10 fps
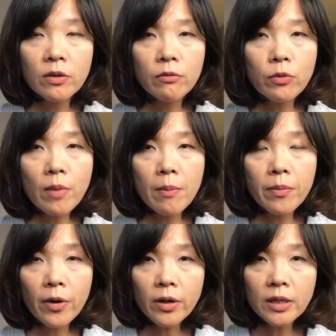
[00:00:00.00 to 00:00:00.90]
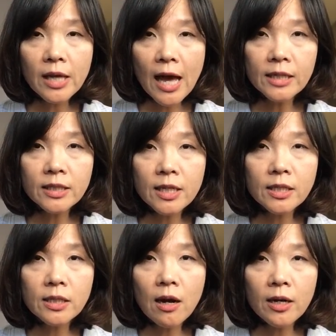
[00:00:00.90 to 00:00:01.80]
Remember, the
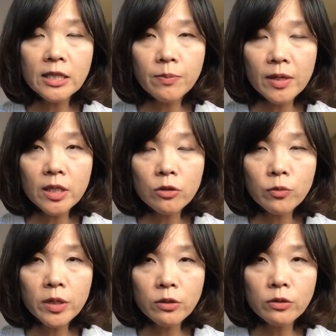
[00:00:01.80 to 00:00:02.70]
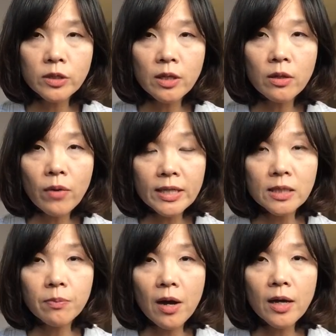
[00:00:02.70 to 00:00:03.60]
accents are expected to be used on the right
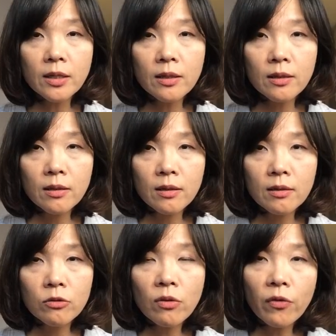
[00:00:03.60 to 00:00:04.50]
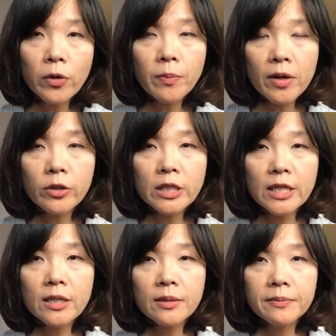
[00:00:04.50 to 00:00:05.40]
spot to avoid
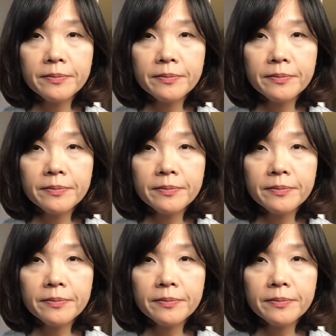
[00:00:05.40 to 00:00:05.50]
penalty.